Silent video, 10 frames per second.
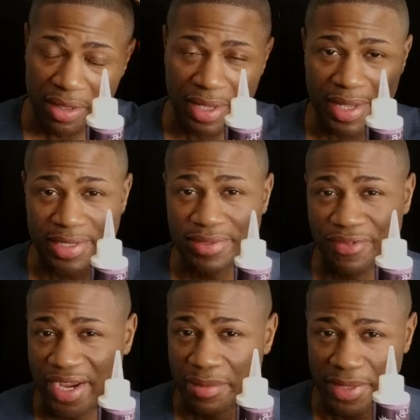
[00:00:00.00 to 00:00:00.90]
It has
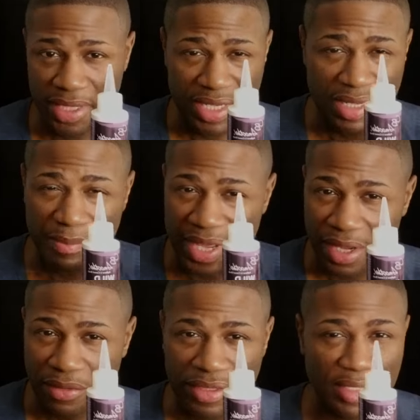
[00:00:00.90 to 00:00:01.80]
vitamin E,
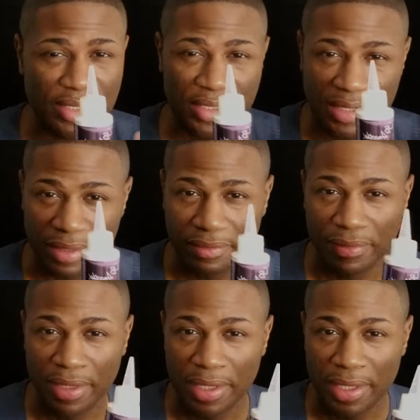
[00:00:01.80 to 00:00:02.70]
biotin stuff
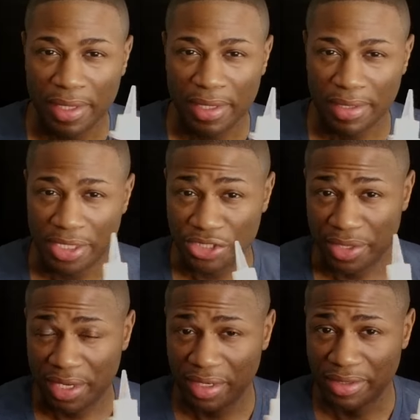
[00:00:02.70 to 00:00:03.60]
that your
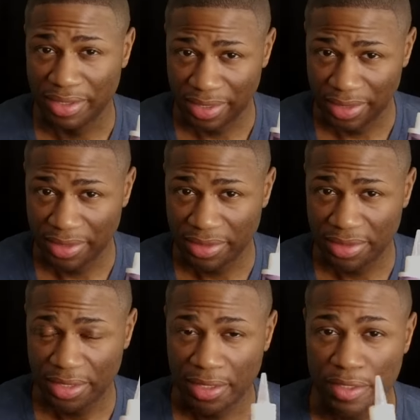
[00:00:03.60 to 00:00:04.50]
hair needs
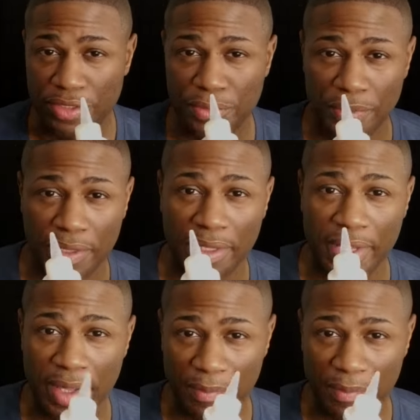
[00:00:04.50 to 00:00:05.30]
to help